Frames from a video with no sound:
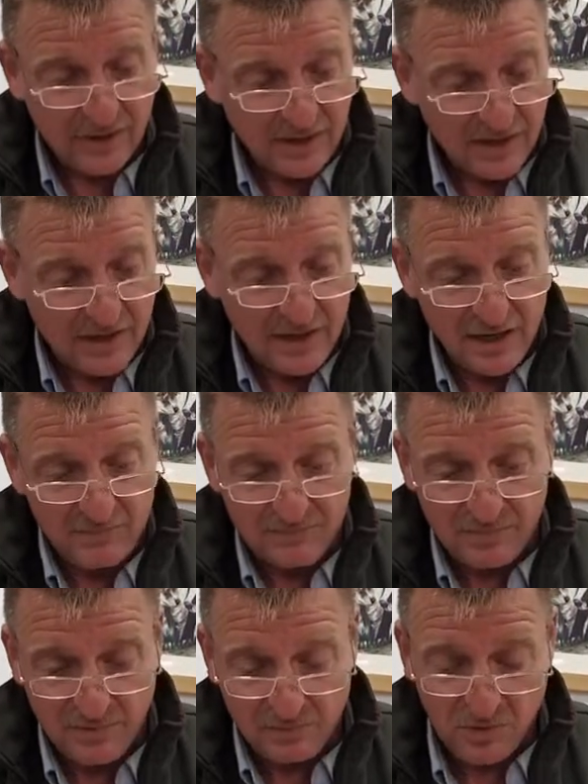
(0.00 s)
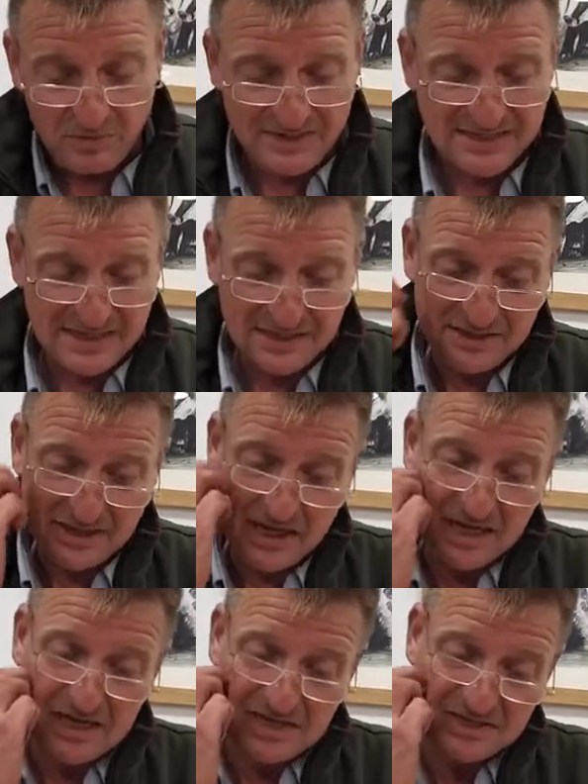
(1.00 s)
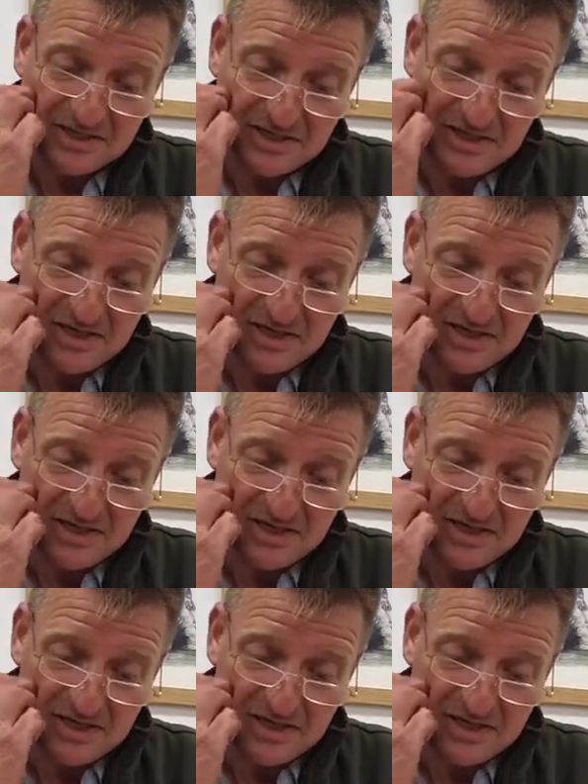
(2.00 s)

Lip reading: but what we tend to get is